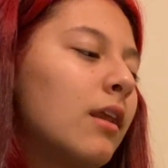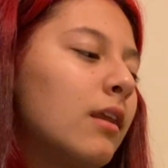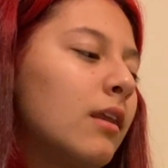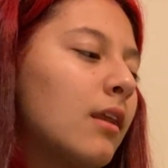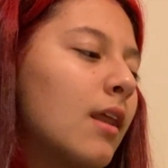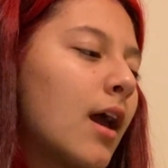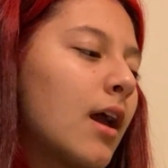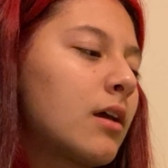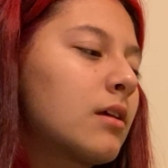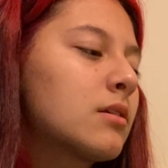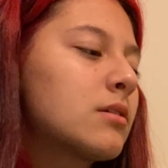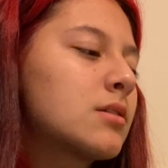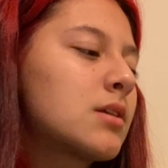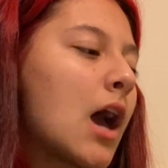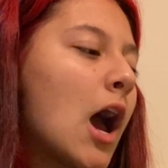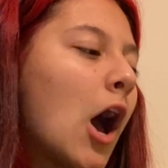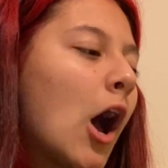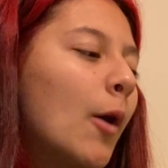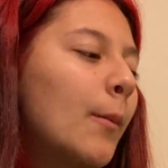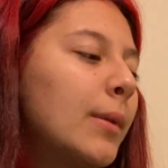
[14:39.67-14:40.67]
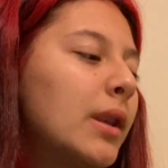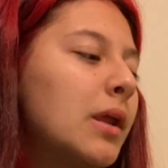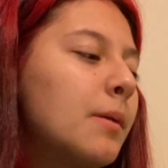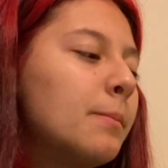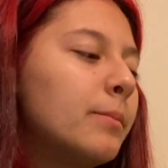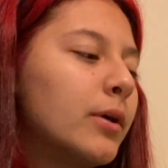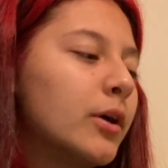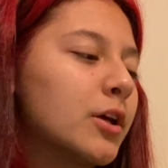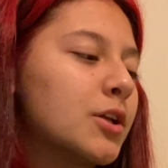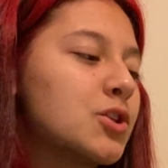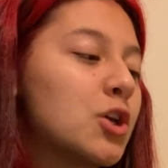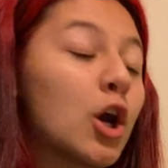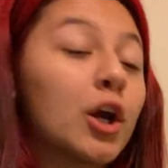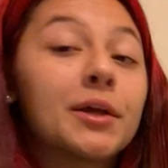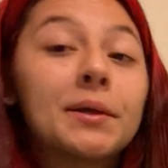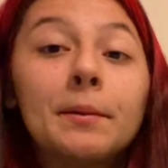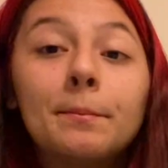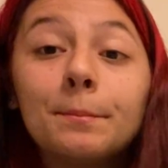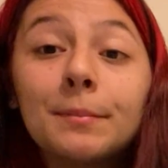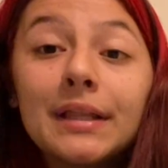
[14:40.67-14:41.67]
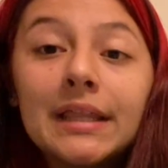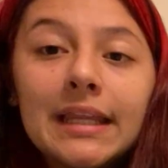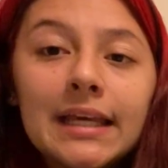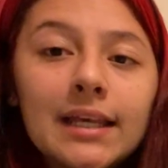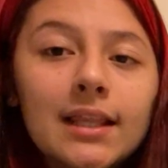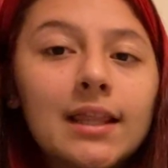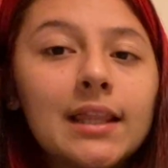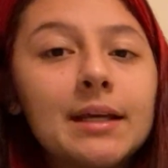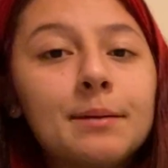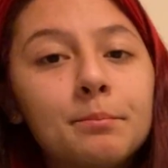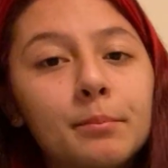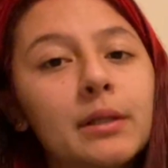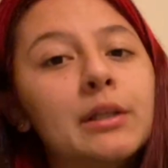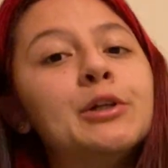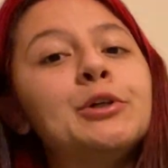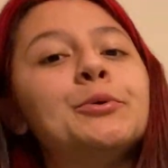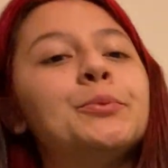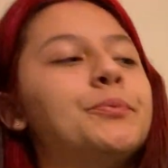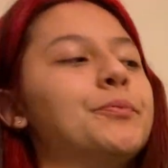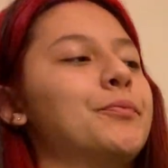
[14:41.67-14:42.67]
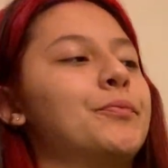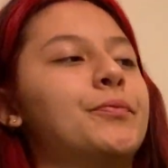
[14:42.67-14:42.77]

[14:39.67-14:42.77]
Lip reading: Next, how many birds are completely blue?